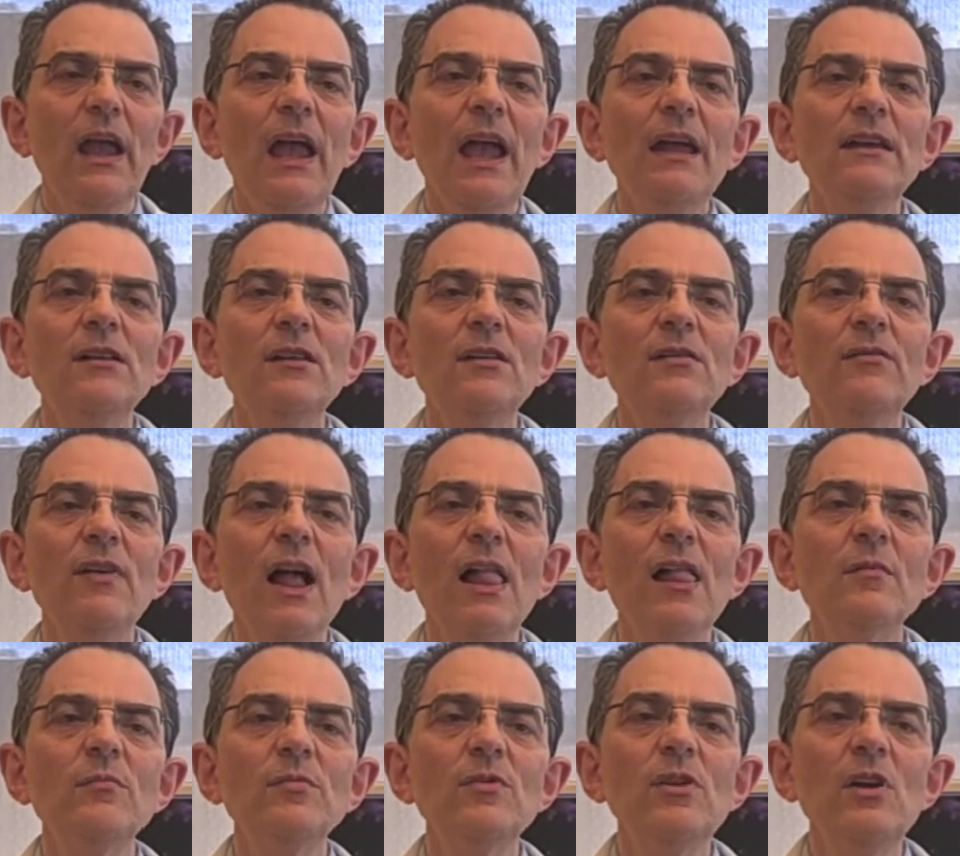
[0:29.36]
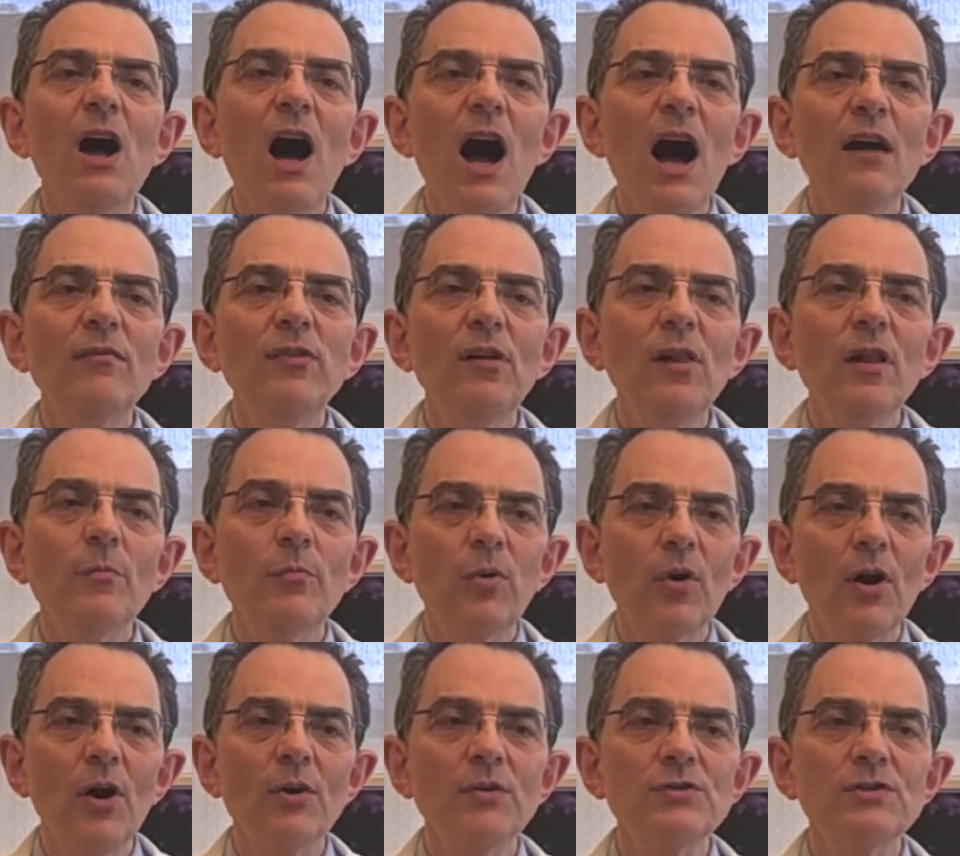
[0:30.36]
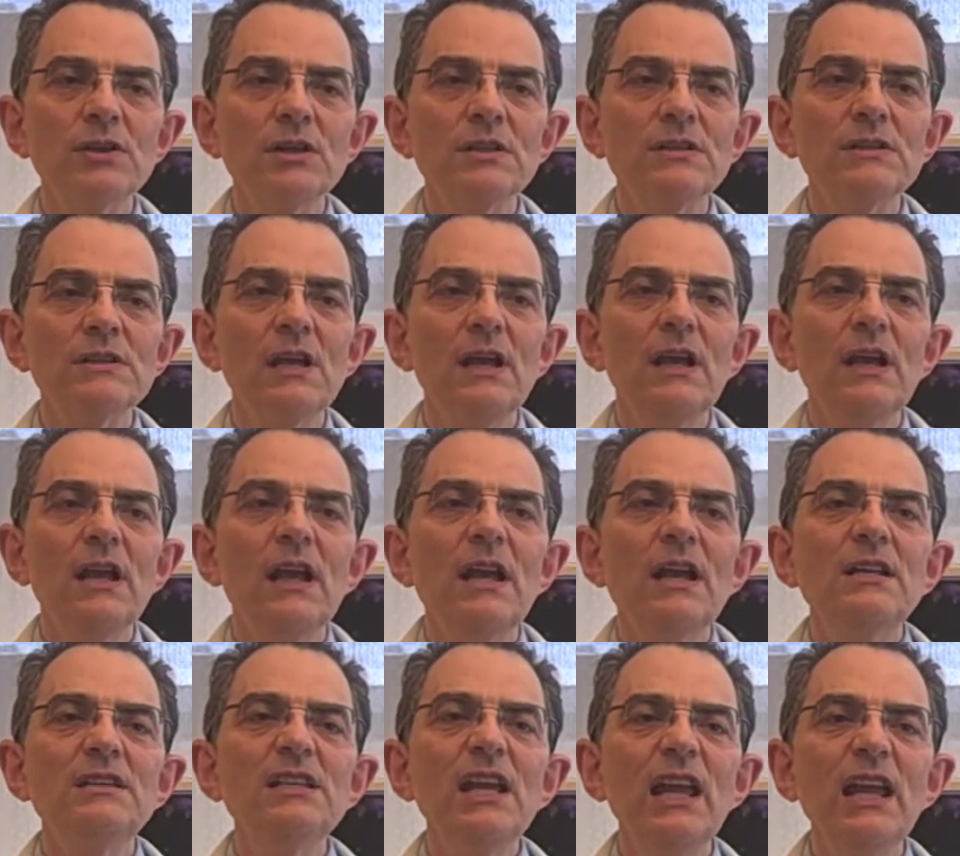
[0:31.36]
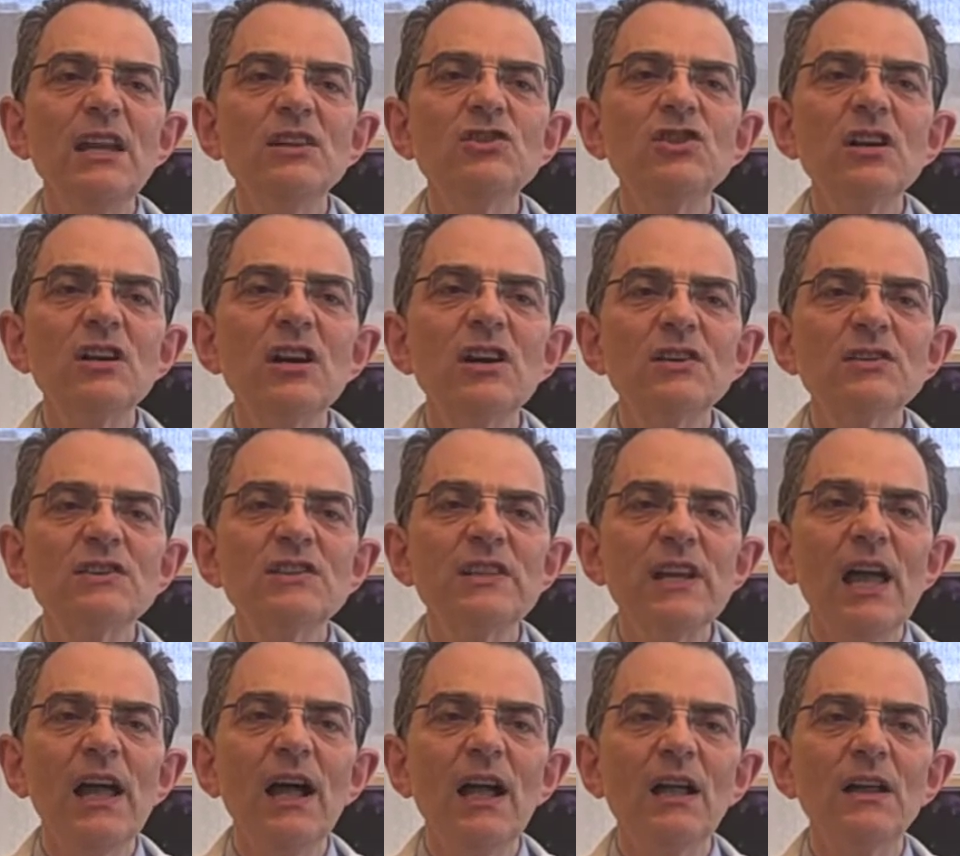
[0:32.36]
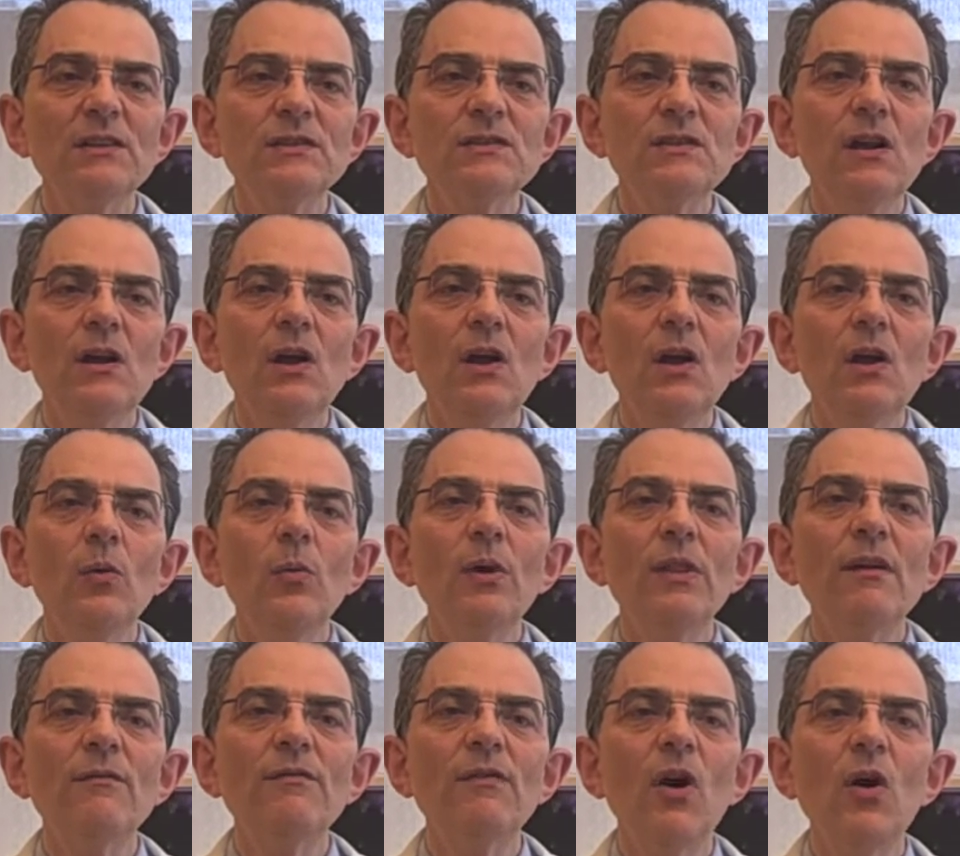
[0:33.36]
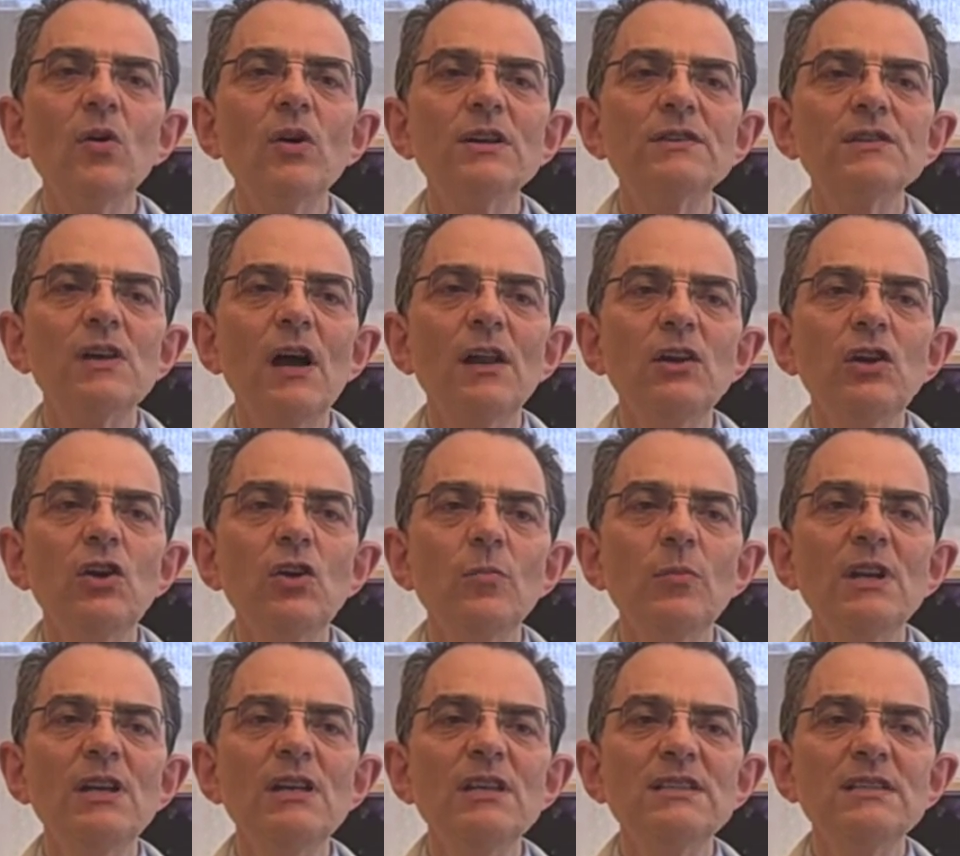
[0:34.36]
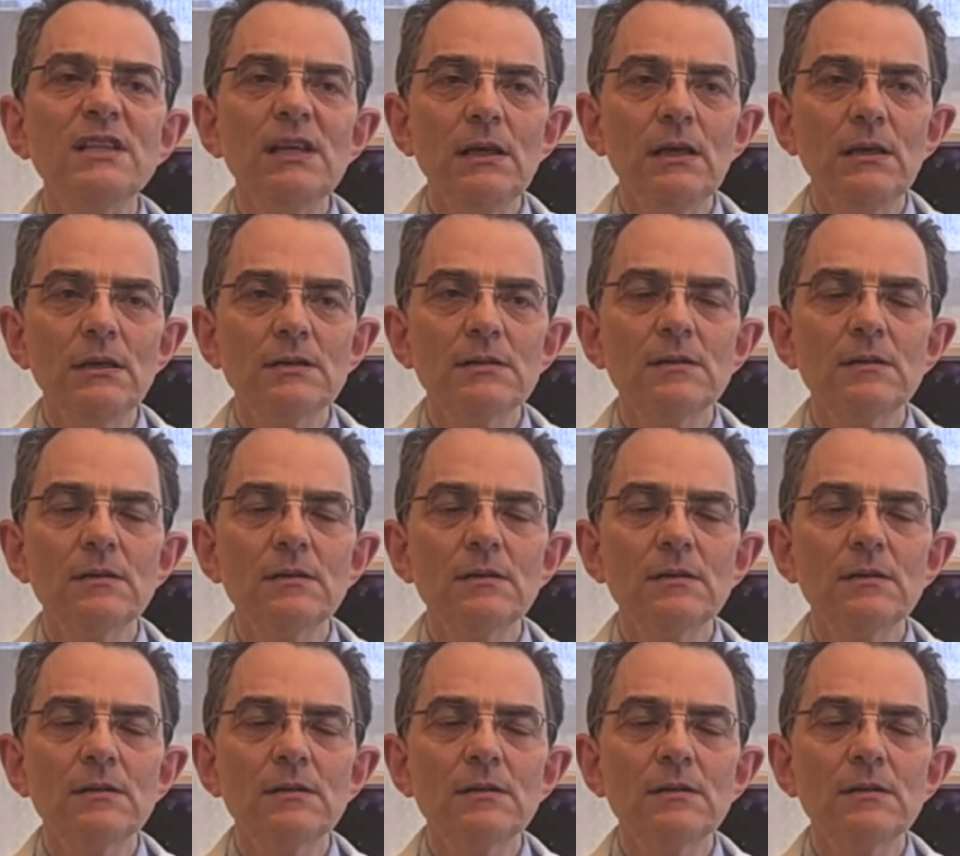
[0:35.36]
and to develop novel approaches to engineer cells with a focus on human disease.